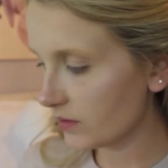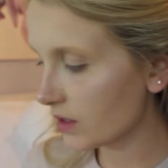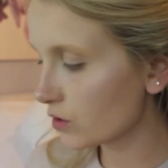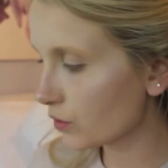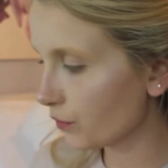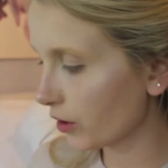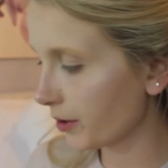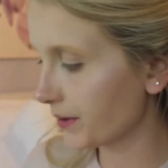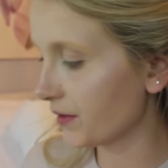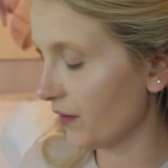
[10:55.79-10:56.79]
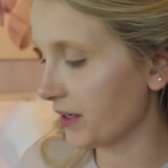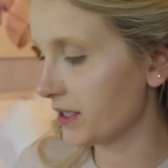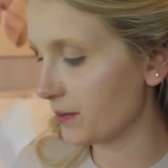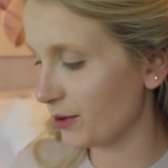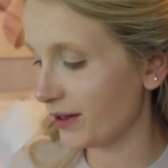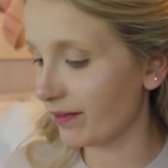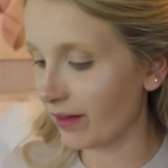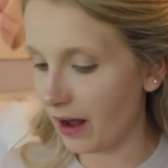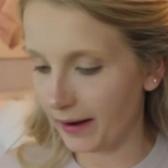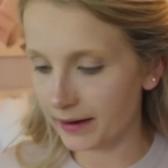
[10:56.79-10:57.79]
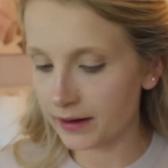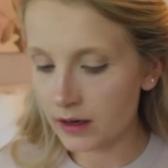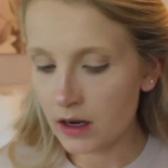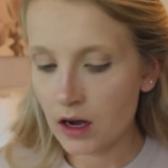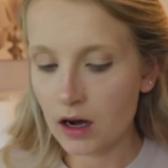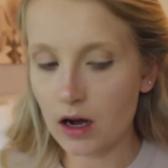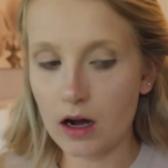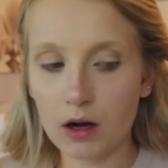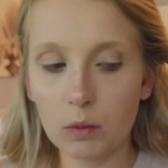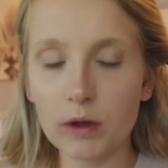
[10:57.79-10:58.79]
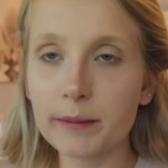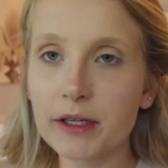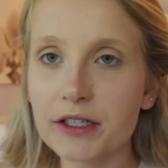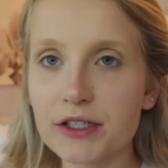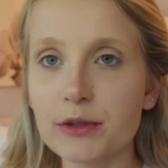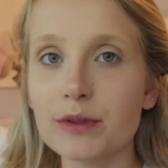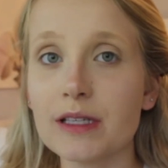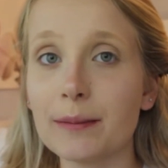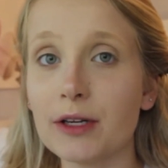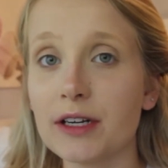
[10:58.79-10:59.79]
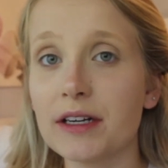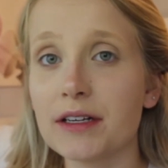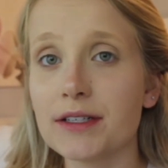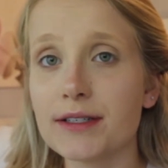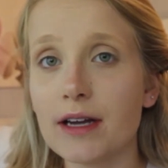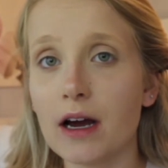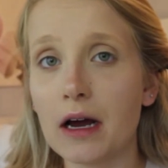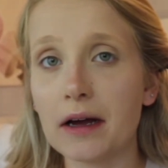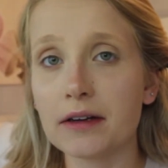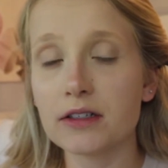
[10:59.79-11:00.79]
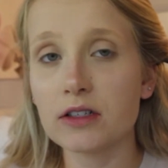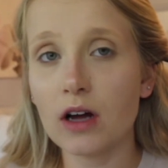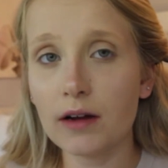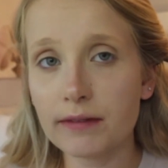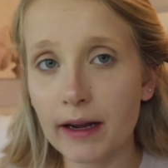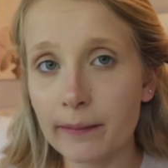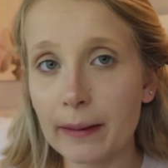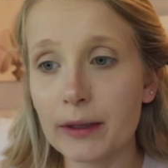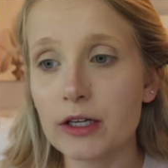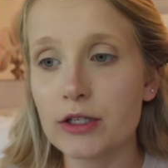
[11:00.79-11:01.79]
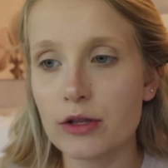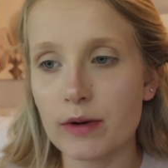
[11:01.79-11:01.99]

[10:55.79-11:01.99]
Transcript: Sephora with the Fenty Beauty line. What I'm gonna do is I'm gonna, off camera, I'm gonna do